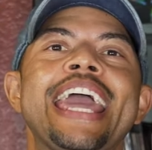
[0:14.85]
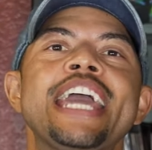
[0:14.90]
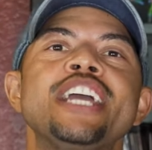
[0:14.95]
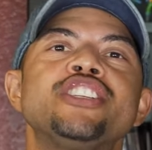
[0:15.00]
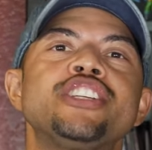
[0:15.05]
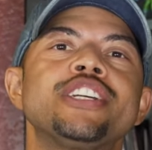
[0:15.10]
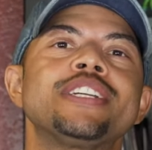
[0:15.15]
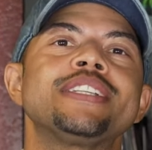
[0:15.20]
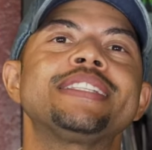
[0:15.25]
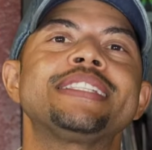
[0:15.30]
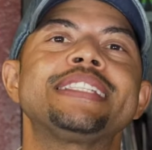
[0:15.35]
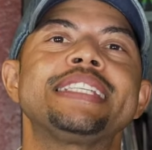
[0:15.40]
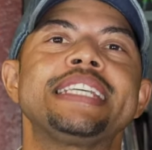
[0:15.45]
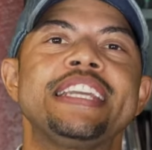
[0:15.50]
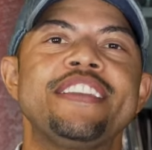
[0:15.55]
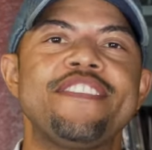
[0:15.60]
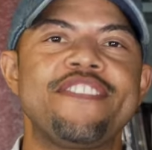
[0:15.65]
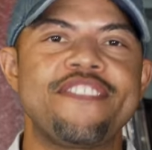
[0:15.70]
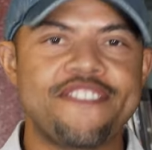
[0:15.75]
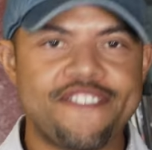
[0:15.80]

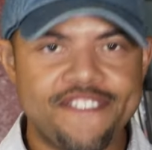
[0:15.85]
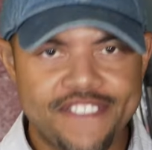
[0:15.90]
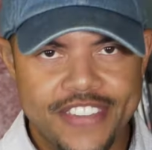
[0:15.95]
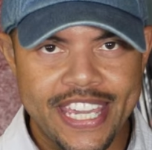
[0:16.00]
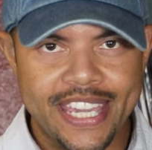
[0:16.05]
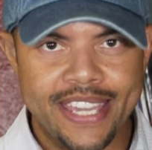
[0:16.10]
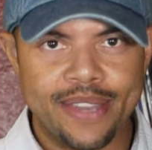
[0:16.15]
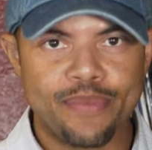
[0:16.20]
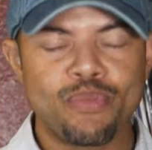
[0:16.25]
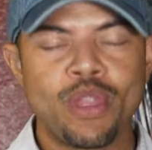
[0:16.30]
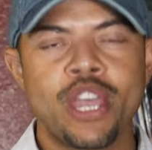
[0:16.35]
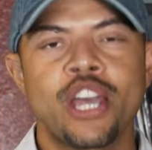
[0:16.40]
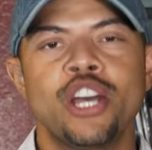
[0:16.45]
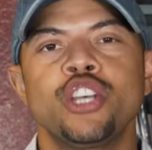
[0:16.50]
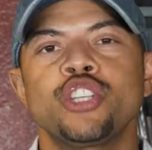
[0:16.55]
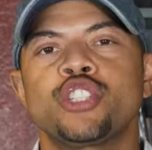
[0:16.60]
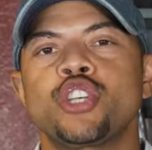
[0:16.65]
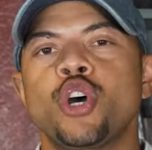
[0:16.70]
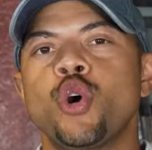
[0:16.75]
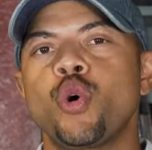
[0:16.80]
agency fee.
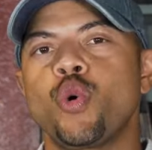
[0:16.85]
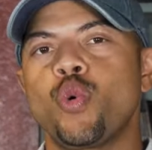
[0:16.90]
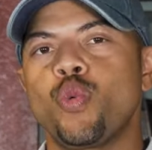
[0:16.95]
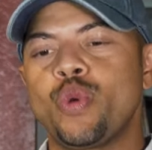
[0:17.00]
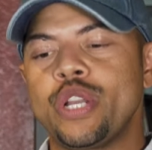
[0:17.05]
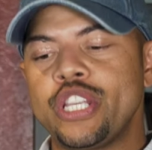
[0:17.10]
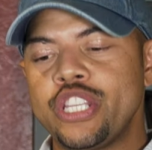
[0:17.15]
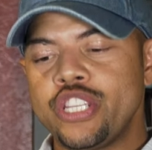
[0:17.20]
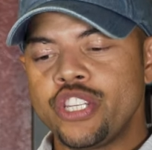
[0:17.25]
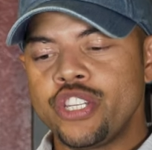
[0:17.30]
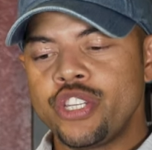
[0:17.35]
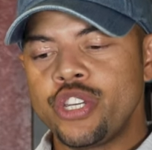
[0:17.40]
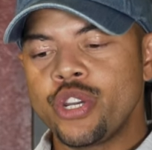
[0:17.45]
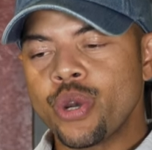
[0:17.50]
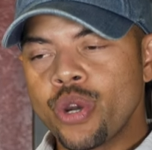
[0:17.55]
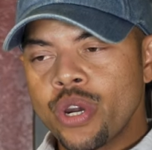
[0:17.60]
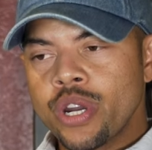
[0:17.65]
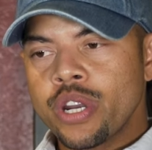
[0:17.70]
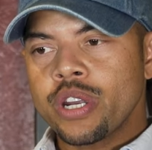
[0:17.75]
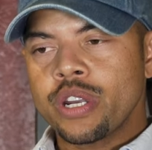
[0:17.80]
So when
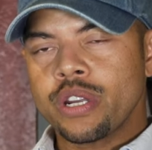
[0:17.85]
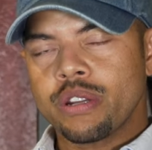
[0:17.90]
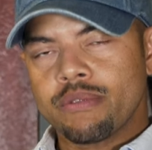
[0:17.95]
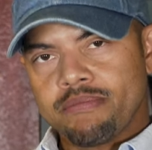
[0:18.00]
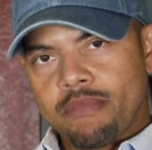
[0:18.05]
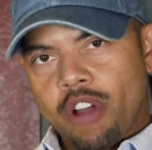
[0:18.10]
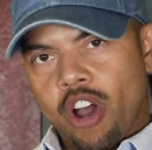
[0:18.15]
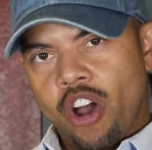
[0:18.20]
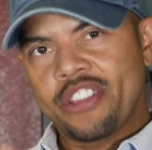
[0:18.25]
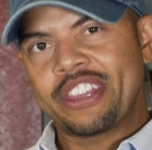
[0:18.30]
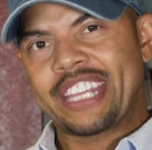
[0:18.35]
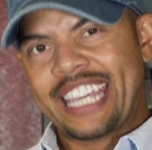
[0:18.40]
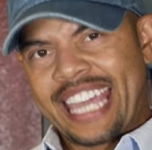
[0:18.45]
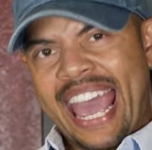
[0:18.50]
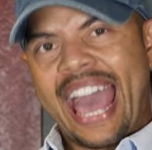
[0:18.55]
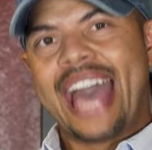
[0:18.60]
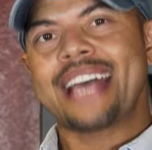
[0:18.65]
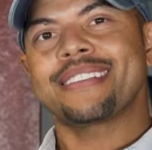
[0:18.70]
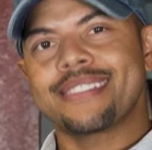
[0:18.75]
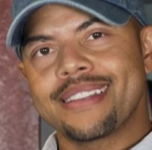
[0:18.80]
you're on the
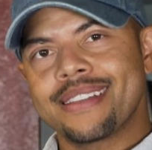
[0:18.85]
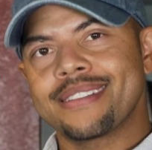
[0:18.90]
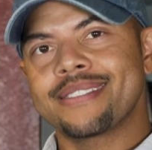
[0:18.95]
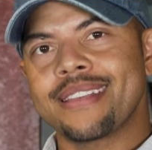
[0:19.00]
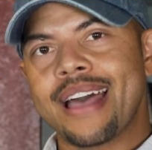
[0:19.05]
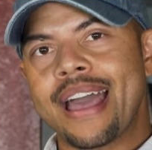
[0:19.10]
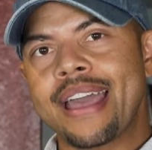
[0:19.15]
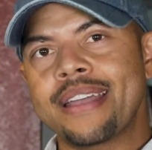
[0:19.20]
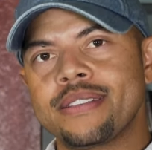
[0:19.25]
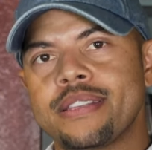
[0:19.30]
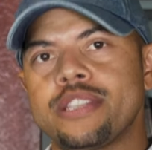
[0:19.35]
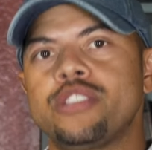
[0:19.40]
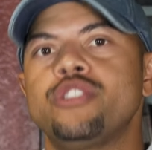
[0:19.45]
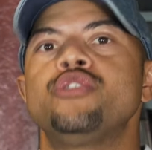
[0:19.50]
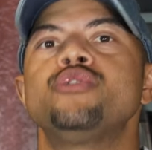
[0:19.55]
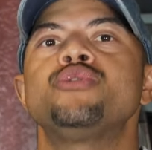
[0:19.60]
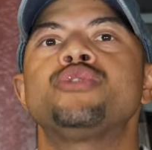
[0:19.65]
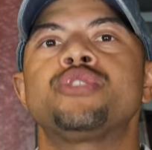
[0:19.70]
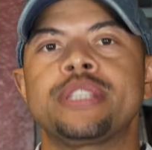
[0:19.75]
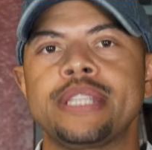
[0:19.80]
casting sites and
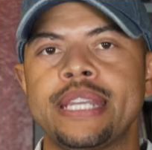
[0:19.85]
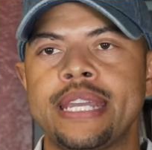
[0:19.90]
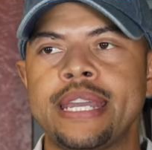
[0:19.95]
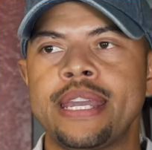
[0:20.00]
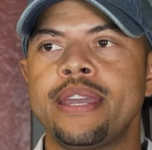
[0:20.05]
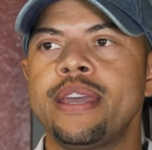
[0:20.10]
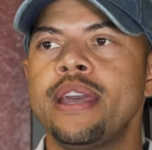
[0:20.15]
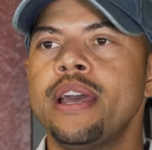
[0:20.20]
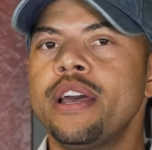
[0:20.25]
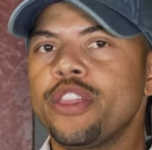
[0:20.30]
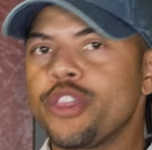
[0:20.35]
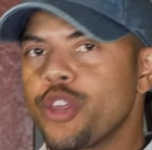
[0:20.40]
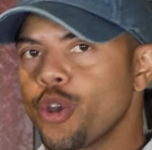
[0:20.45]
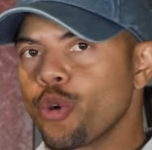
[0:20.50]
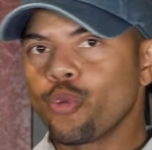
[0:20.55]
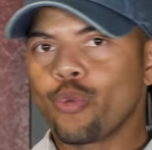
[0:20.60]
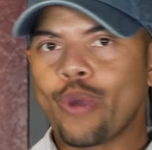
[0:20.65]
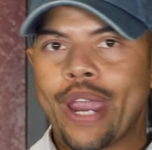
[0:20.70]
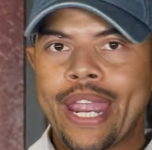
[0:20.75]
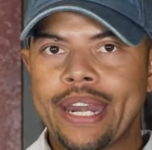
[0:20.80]
you see the
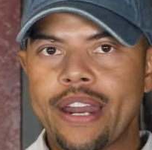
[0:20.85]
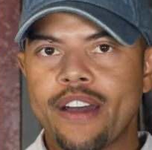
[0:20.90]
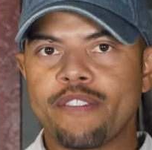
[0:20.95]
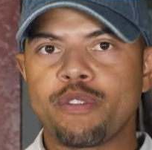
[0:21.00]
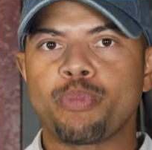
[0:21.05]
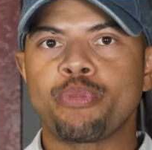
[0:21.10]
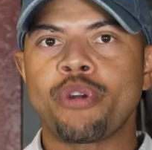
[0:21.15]
rate of a